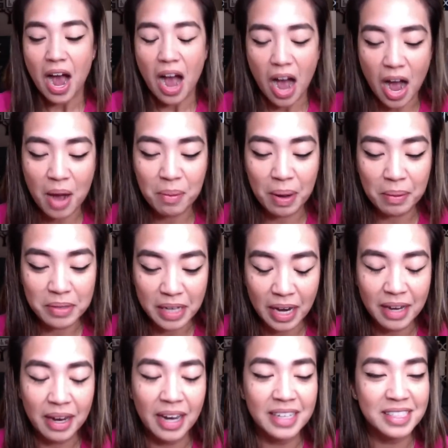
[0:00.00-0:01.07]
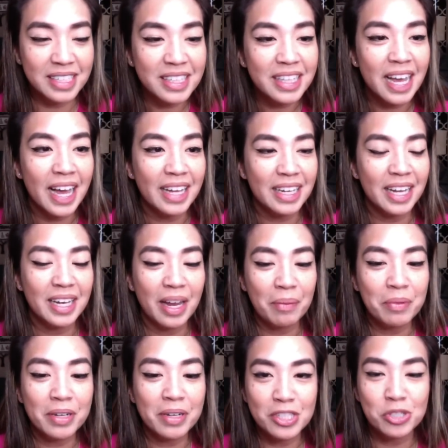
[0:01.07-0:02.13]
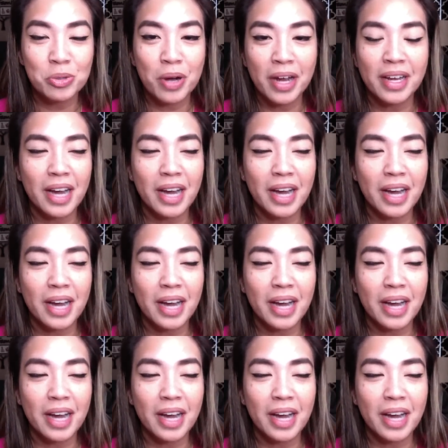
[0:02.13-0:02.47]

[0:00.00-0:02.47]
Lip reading: I did that and I'm going to try.